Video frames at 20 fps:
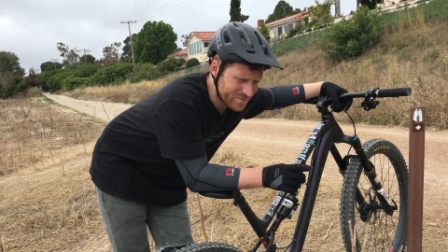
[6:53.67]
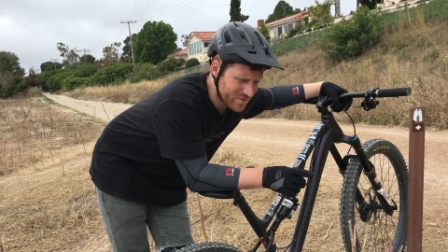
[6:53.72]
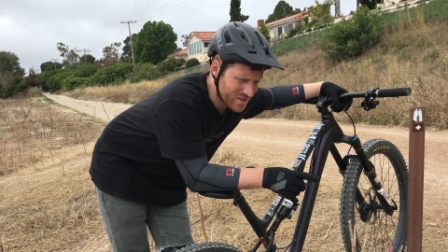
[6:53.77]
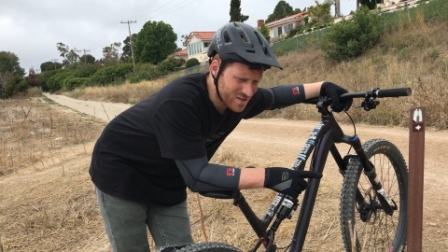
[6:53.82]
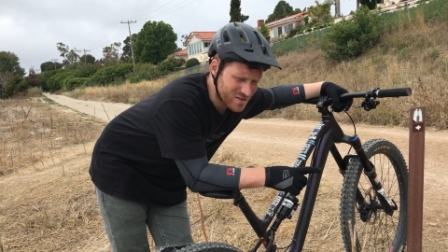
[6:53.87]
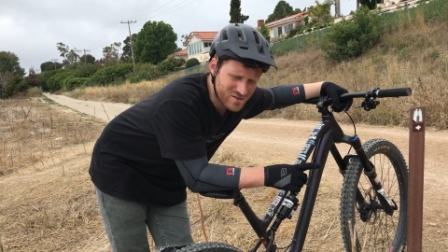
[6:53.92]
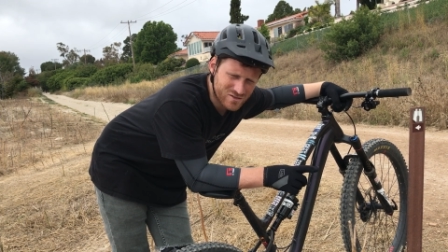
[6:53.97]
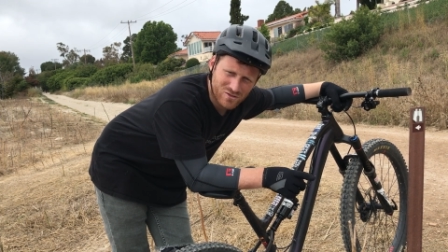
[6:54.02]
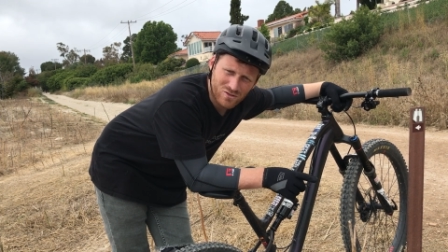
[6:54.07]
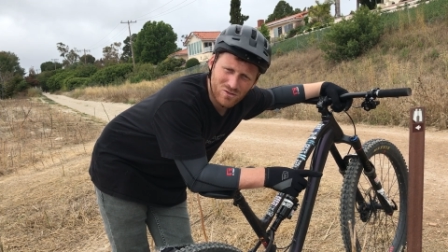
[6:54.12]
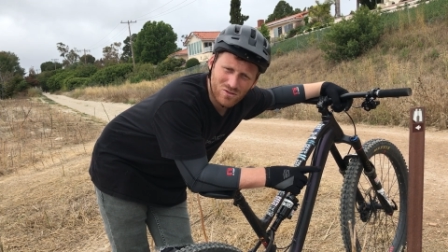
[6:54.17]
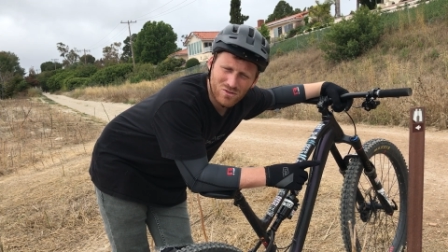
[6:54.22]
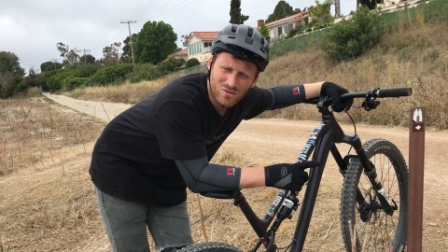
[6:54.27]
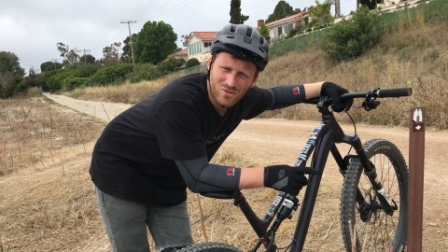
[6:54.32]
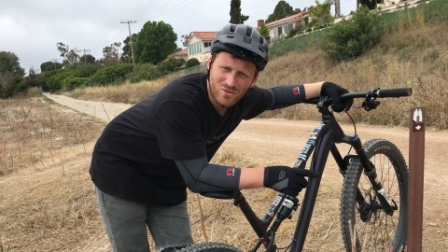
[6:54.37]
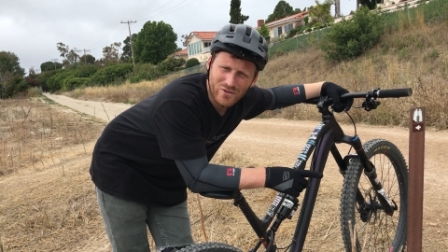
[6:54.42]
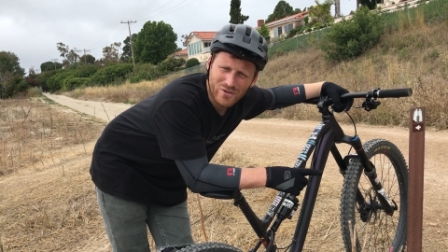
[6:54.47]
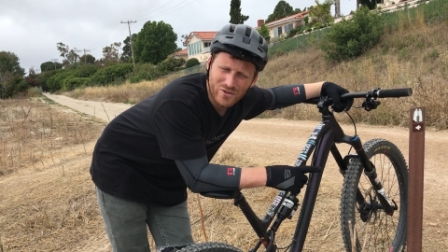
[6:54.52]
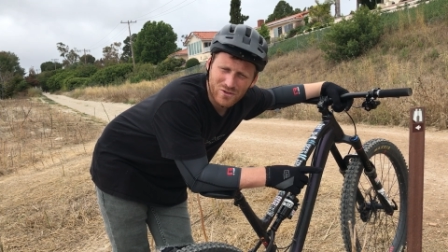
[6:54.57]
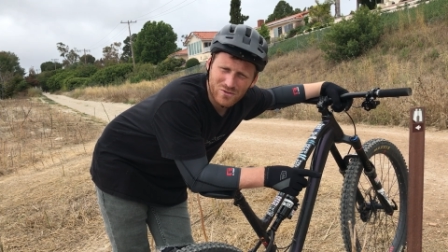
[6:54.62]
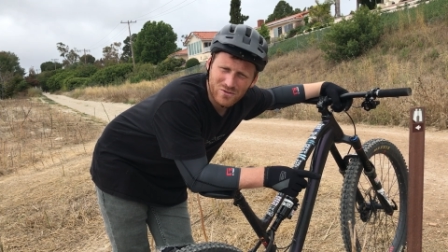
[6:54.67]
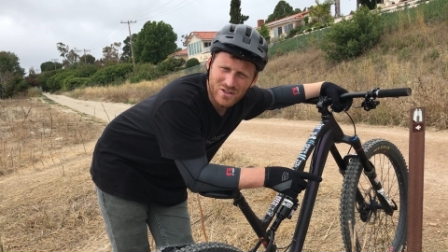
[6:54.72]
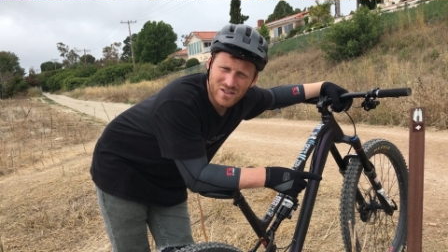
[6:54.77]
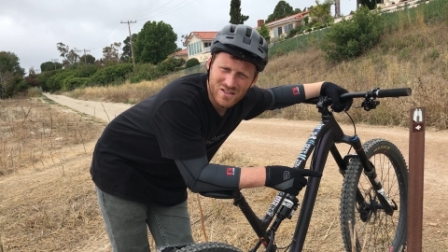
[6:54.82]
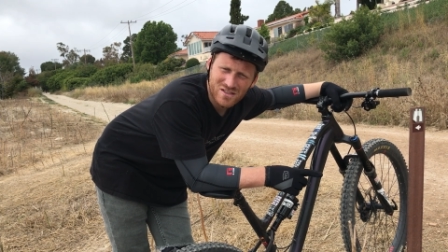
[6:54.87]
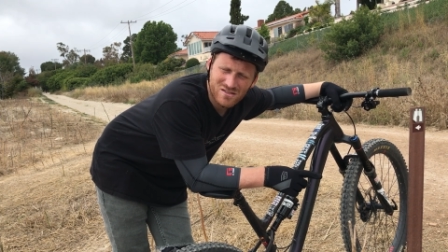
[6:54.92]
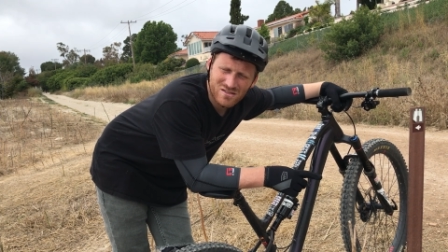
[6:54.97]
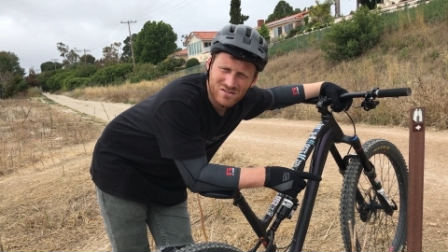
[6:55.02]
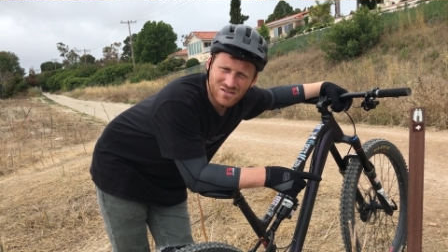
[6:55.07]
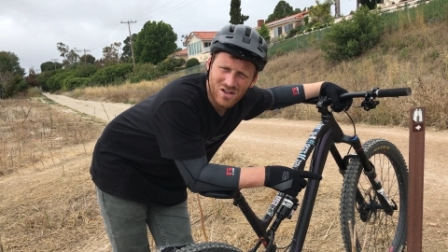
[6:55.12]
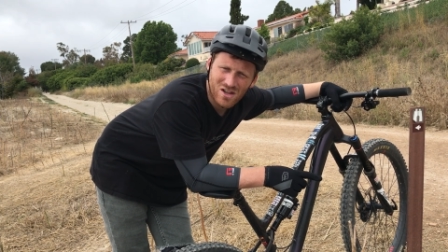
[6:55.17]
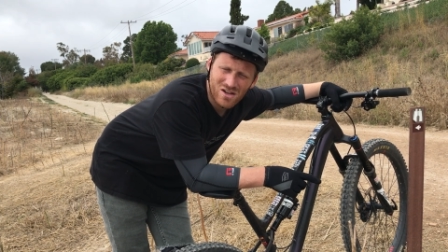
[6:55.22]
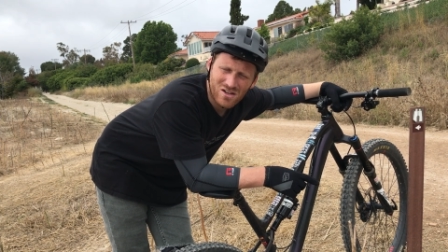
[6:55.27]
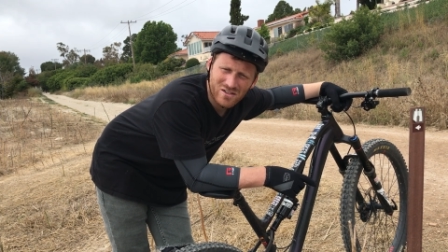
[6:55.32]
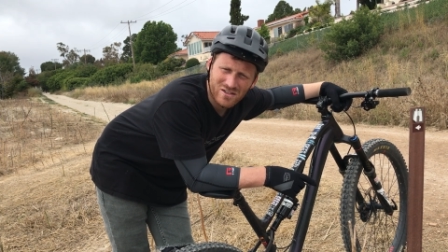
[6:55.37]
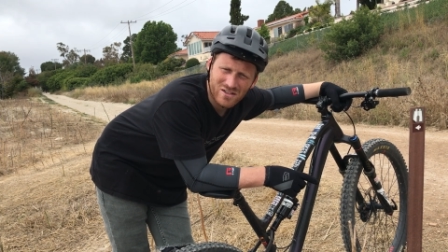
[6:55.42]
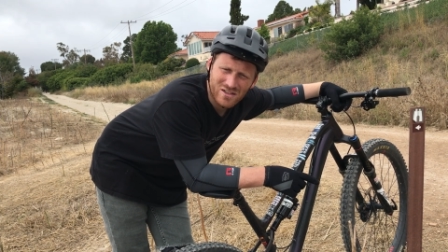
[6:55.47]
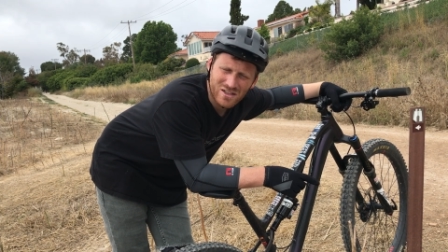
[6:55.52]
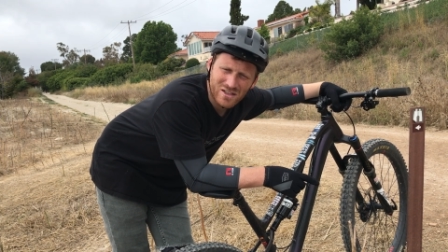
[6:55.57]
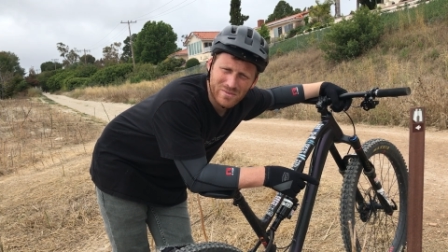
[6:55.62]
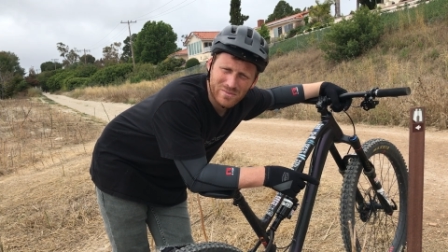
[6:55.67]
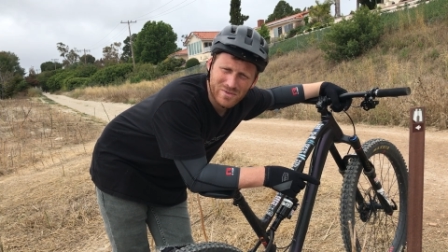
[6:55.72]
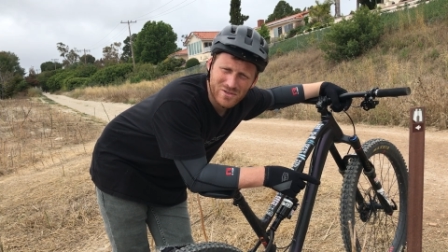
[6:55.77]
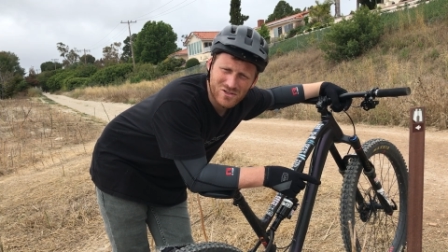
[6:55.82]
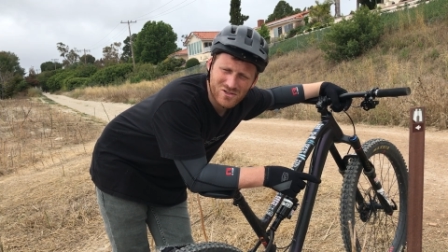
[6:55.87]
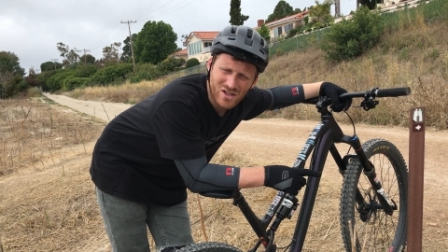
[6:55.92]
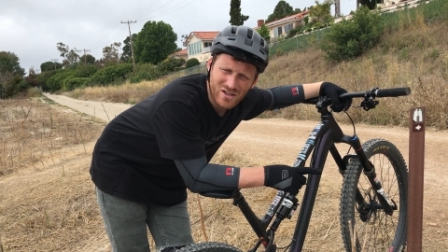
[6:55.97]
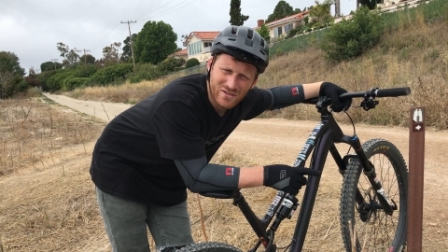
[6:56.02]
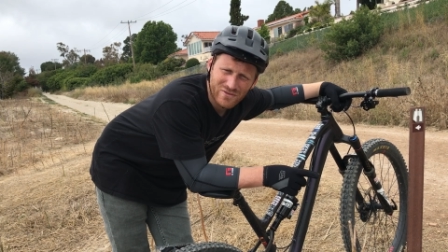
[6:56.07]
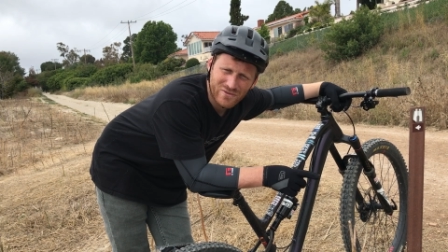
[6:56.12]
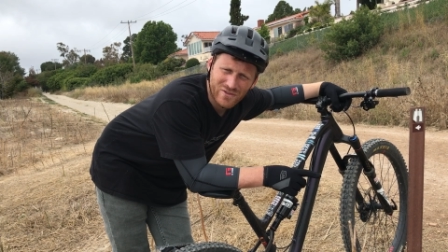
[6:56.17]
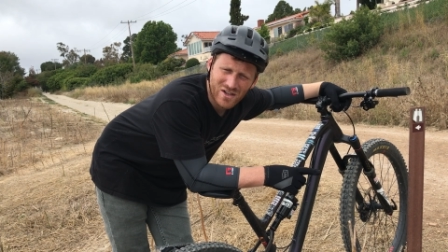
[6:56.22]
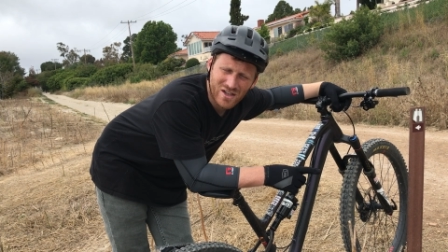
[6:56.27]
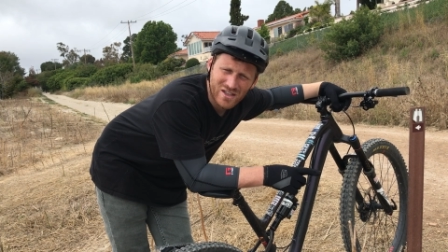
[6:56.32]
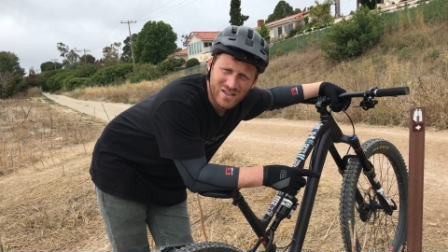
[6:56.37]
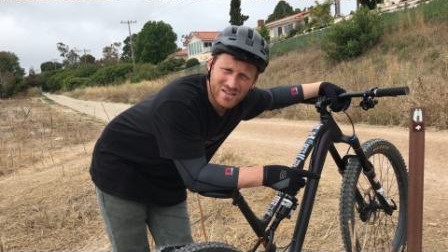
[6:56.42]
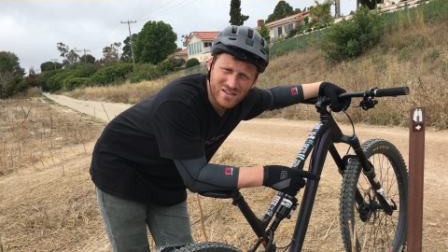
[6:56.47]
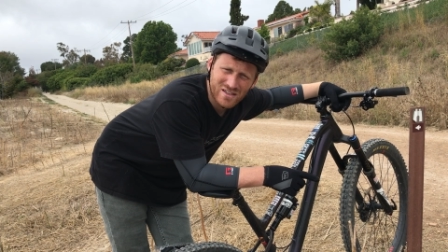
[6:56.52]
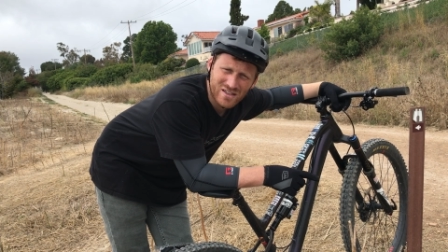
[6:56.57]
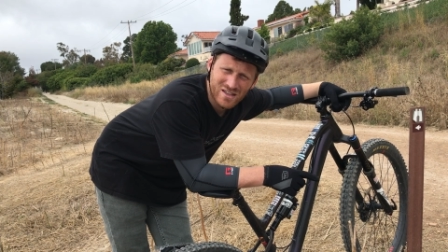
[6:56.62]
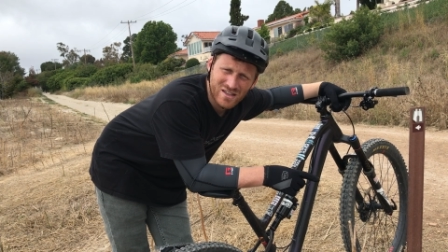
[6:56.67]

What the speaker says: Scroll through each long clip and try to find